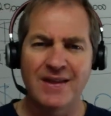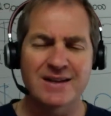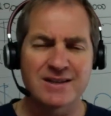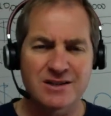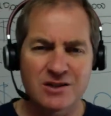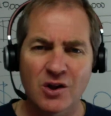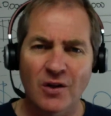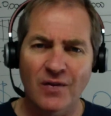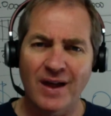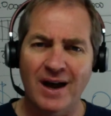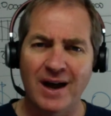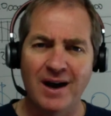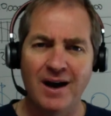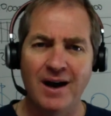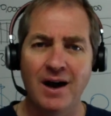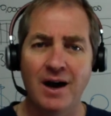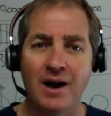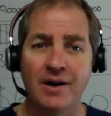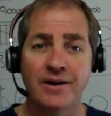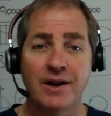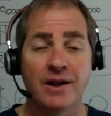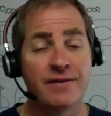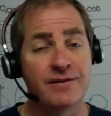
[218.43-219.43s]
That's not that
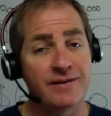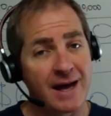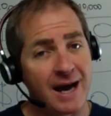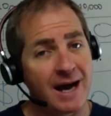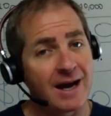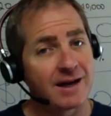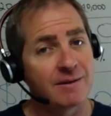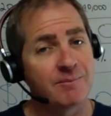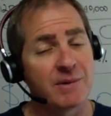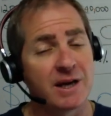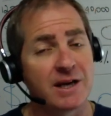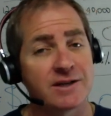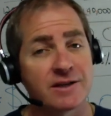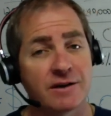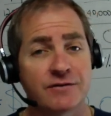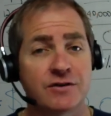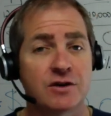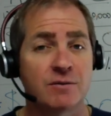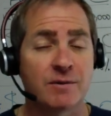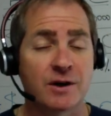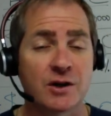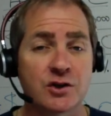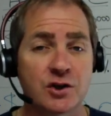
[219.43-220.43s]
hard, and that means
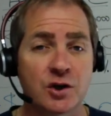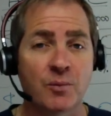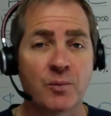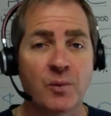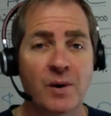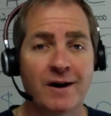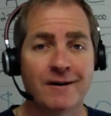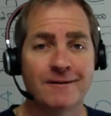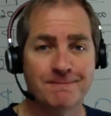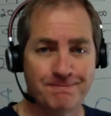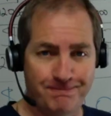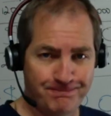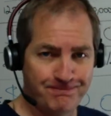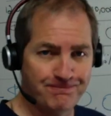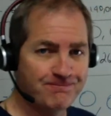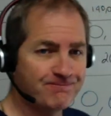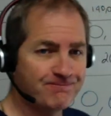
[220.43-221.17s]
I've done my job well.